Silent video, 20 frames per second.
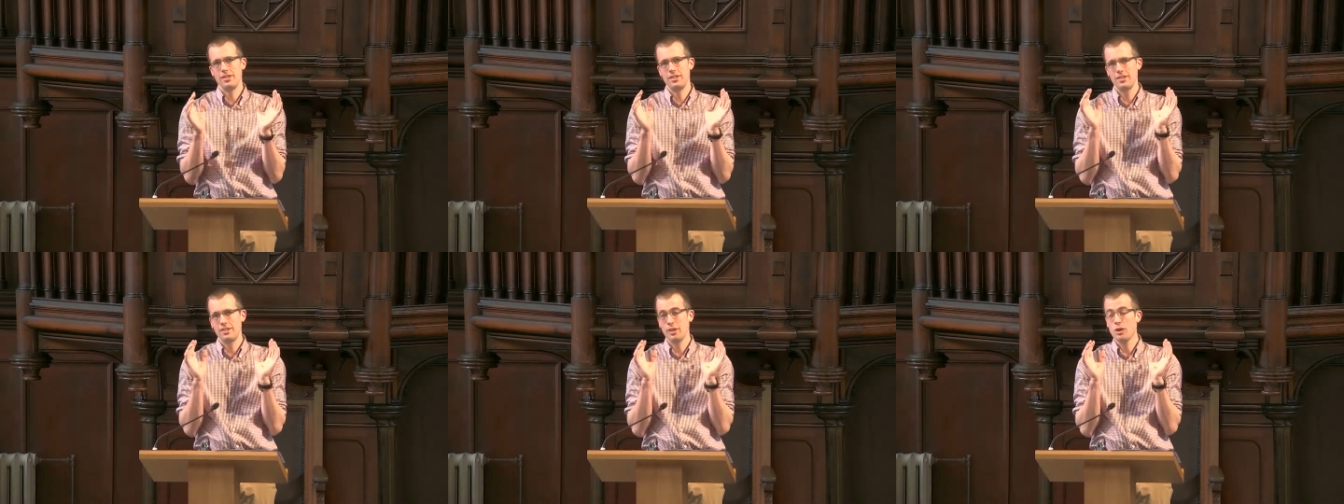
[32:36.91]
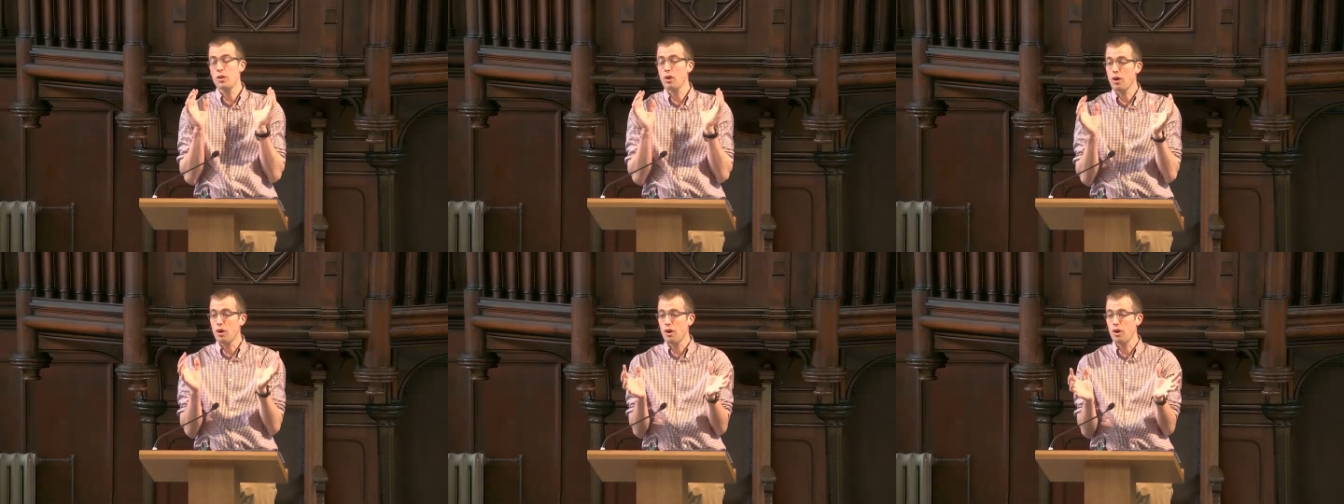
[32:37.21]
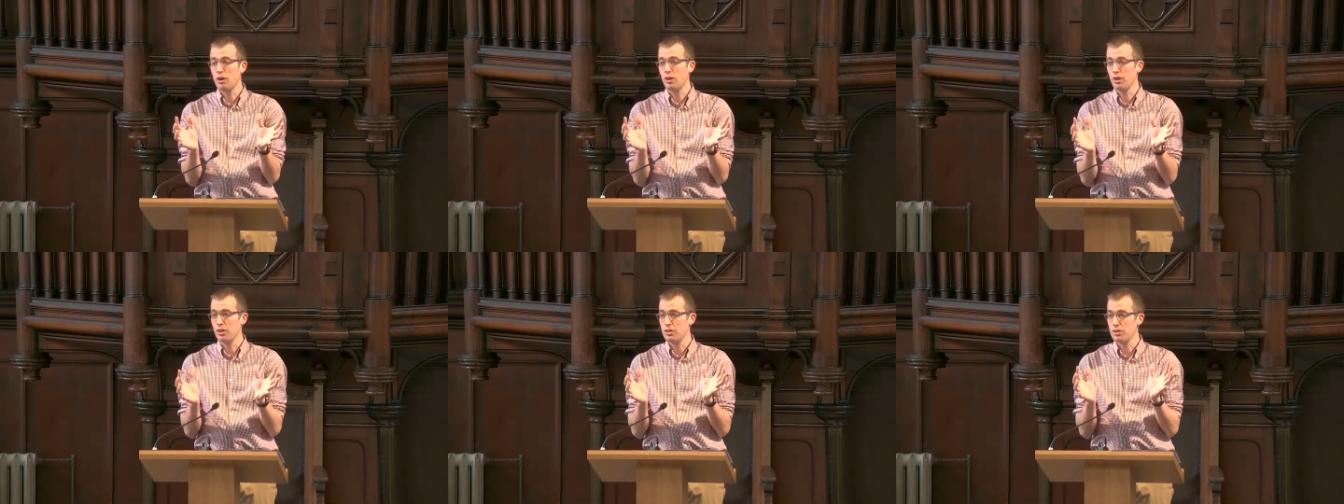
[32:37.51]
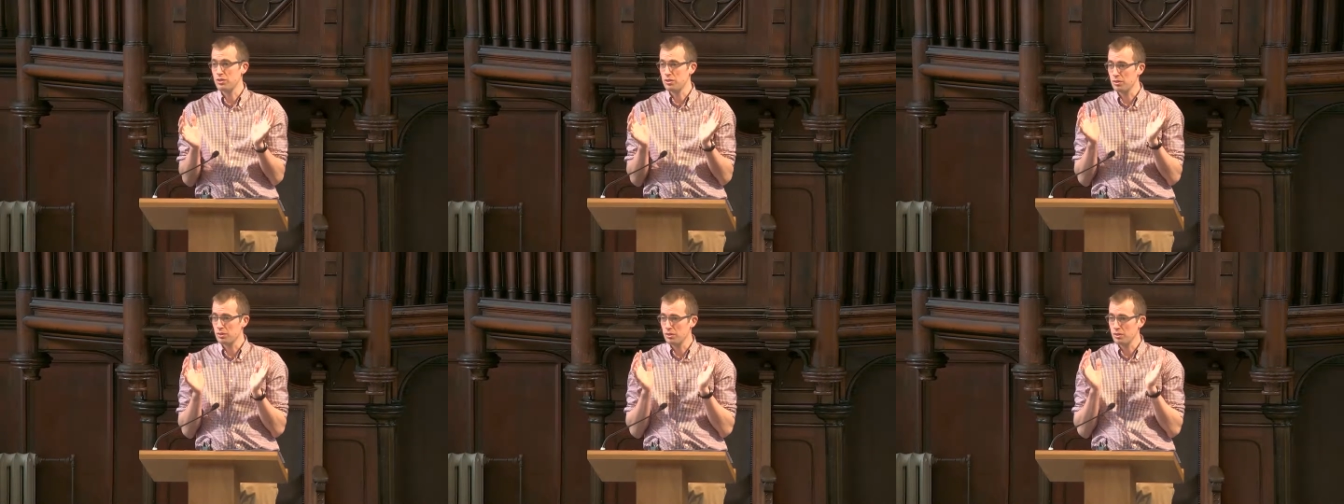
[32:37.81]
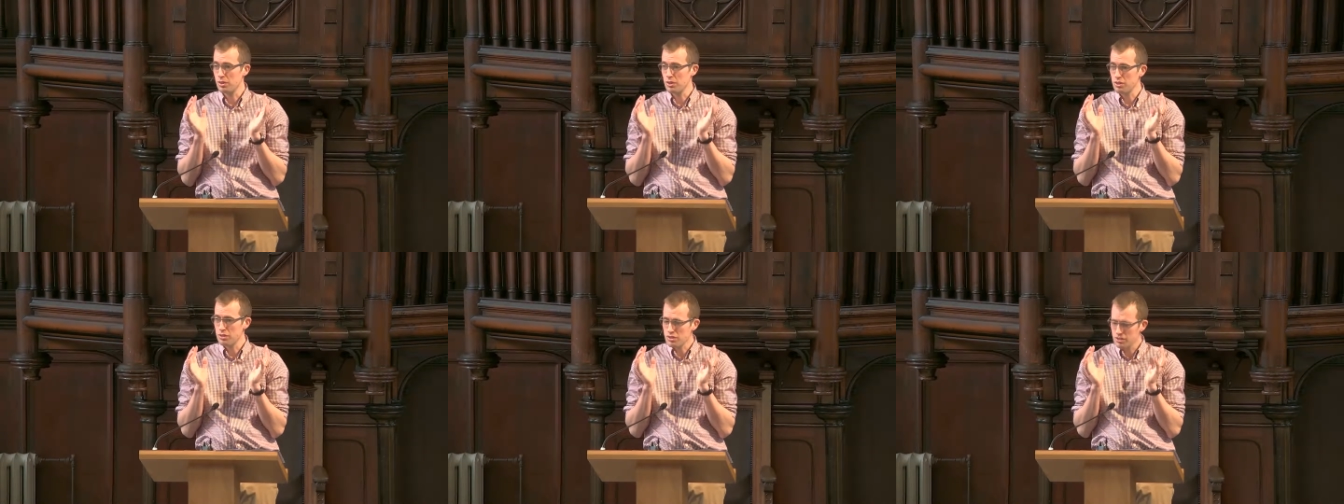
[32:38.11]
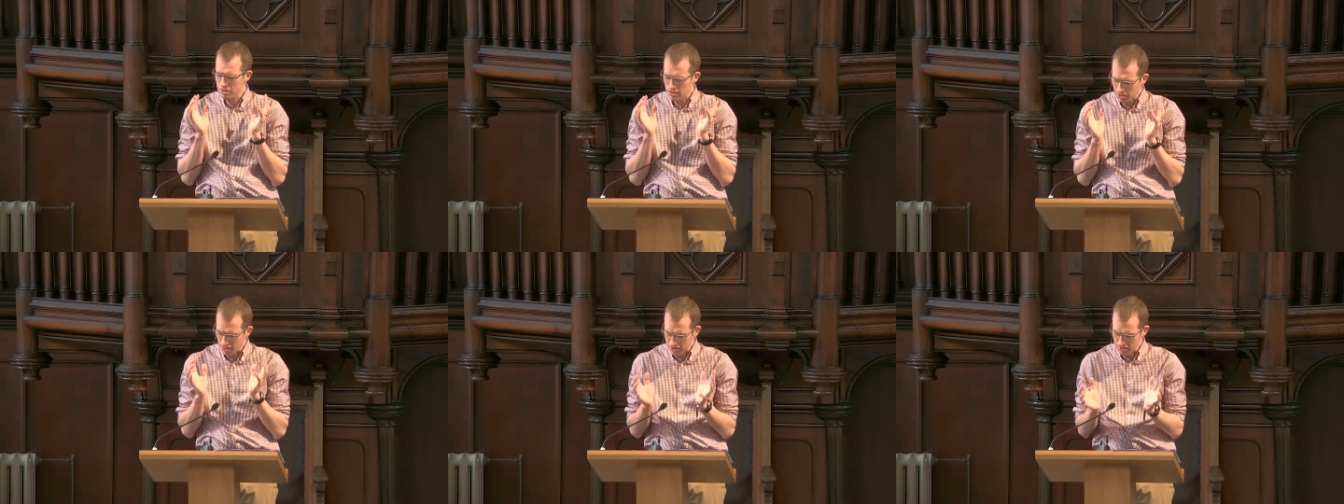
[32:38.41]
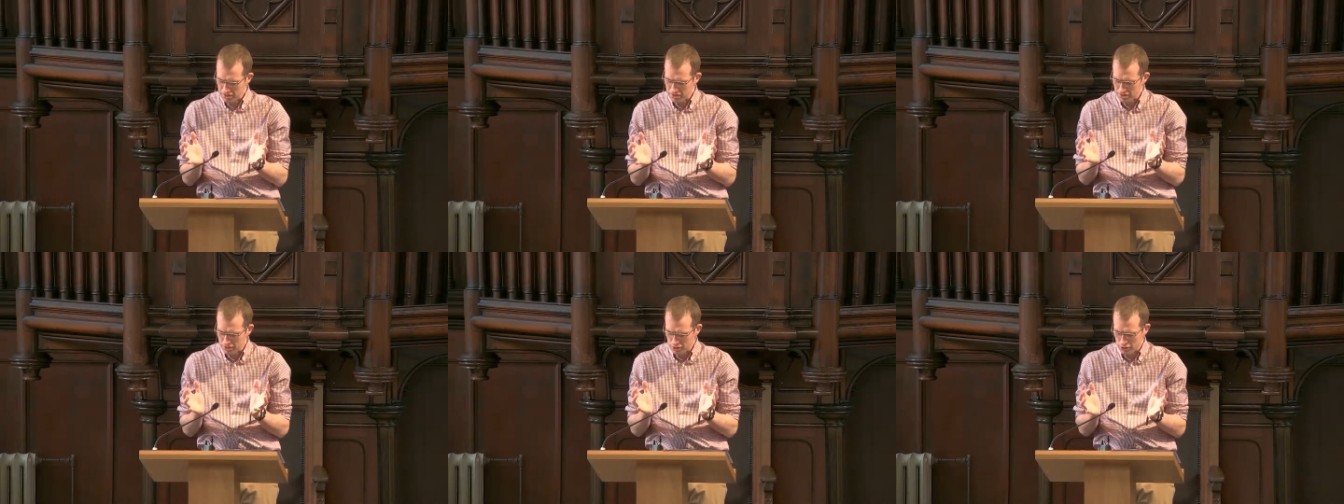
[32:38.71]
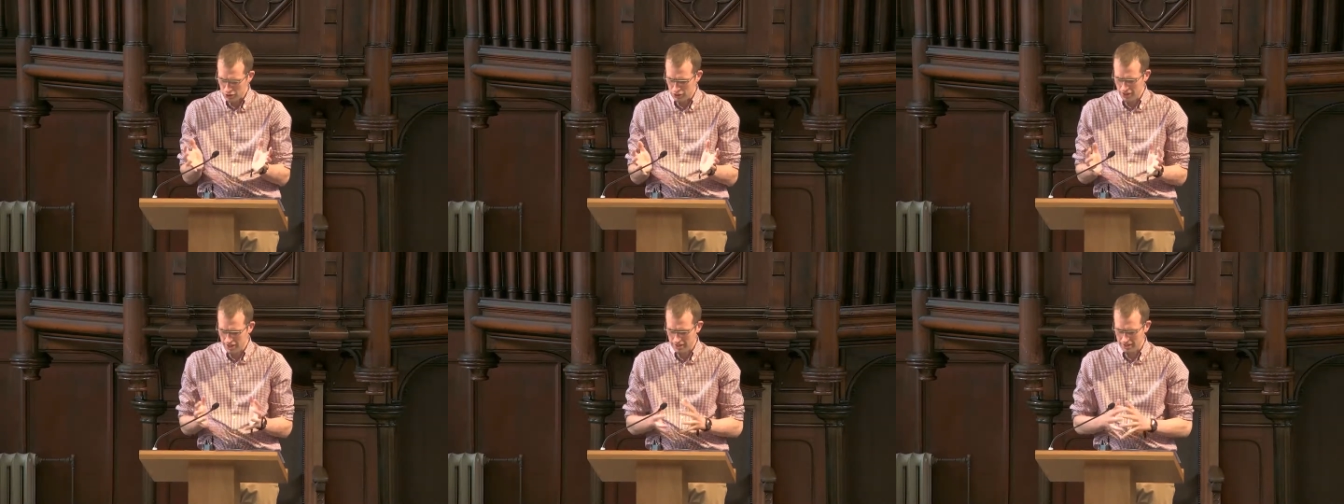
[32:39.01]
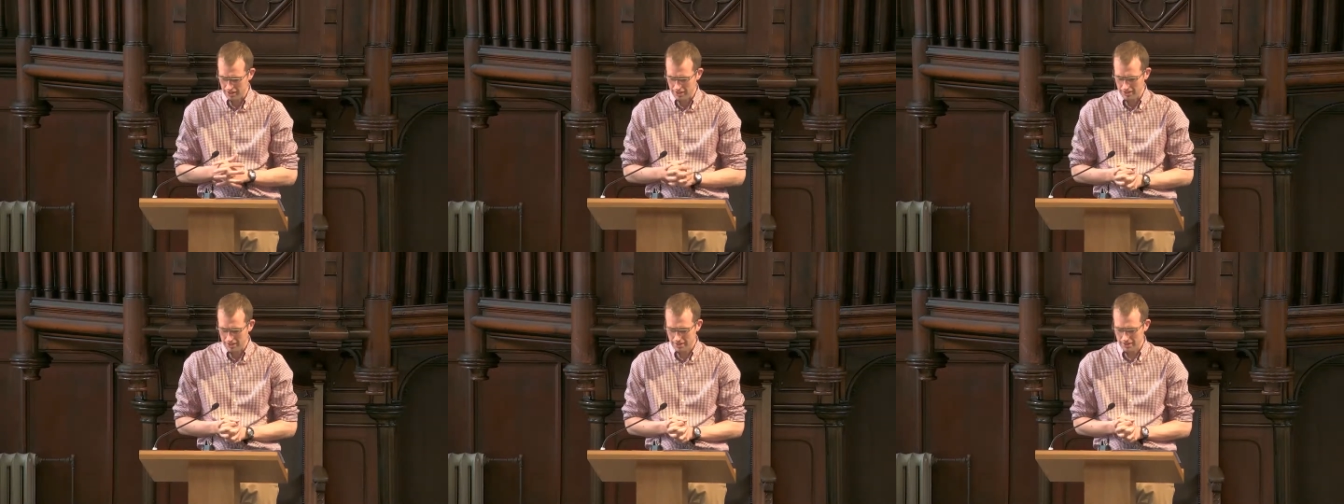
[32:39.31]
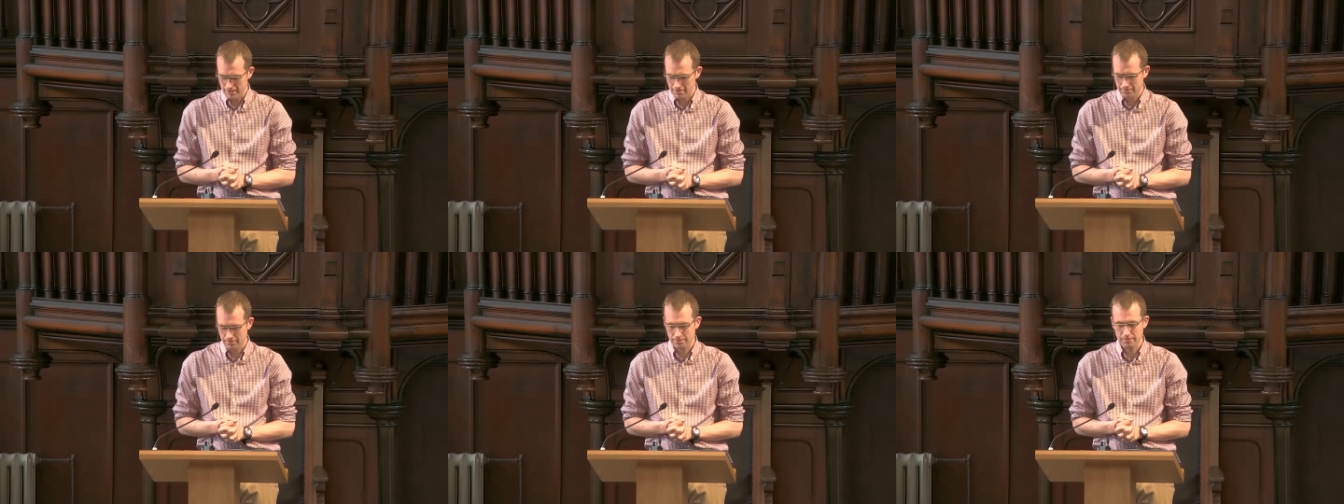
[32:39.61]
the call to trust in Jesus.